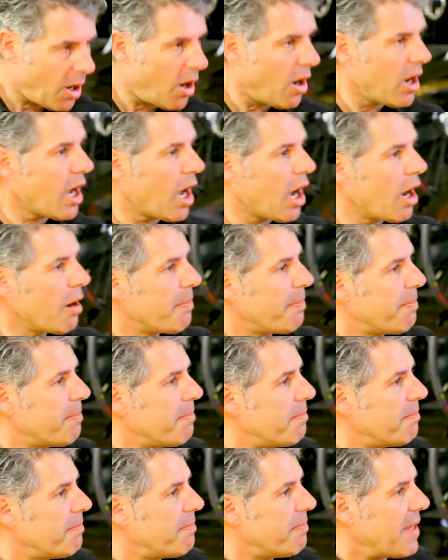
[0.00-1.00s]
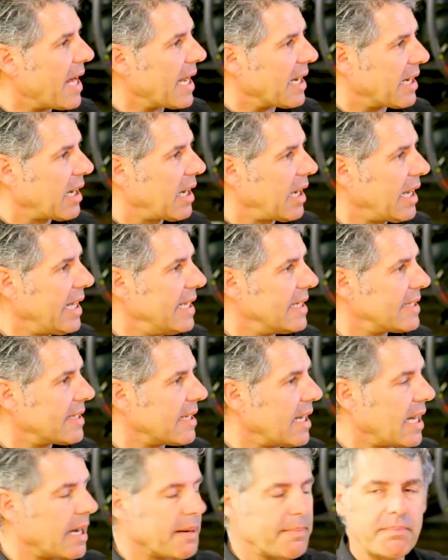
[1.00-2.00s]
I hope that clears
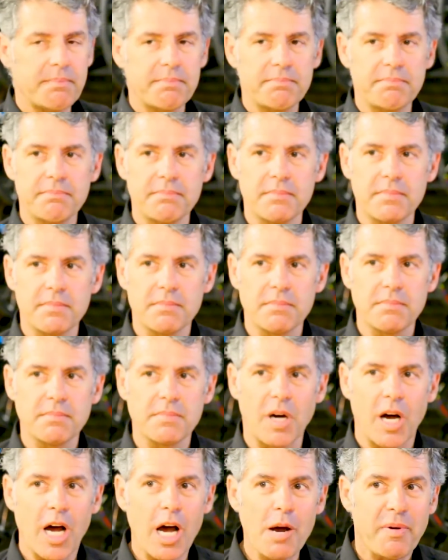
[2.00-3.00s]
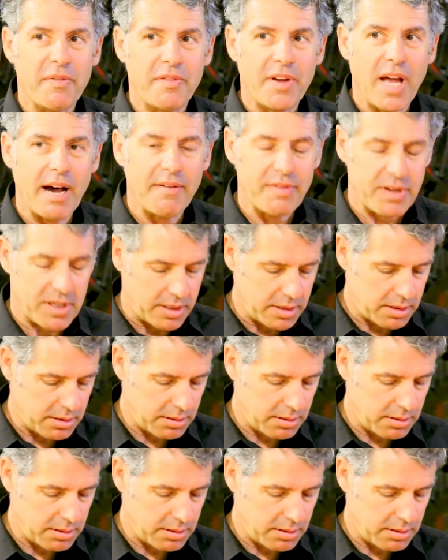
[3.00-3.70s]
it up. I hope we've covered it.